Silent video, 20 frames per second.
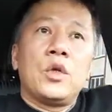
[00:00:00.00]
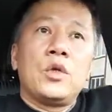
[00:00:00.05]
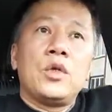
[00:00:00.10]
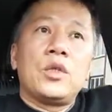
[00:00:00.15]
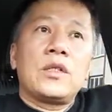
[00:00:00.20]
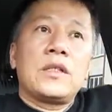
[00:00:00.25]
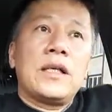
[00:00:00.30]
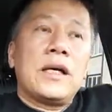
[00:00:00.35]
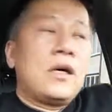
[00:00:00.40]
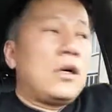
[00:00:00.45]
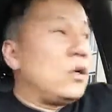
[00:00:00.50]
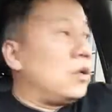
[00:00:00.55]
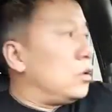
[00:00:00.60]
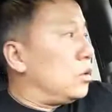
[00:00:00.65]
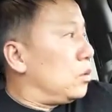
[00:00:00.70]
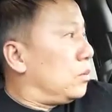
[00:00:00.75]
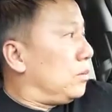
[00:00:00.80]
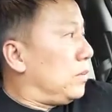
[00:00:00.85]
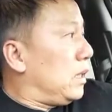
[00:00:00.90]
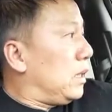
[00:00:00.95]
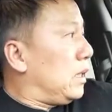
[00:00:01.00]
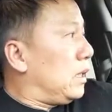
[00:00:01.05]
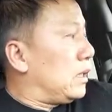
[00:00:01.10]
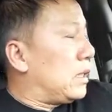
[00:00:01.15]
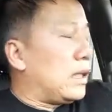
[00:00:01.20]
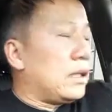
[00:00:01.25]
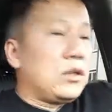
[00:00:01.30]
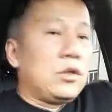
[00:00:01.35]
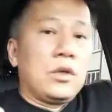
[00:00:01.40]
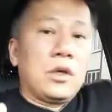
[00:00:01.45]
you sell me
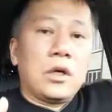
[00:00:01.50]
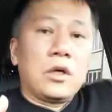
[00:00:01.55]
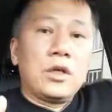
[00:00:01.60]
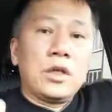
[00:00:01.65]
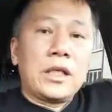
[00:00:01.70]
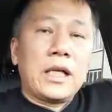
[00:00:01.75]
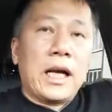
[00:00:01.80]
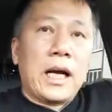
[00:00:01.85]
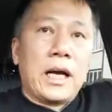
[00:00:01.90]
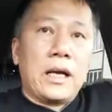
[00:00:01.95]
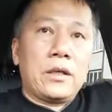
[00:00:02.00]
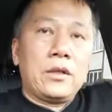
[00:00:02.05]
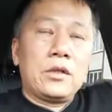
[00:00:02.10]
that you're a good guy,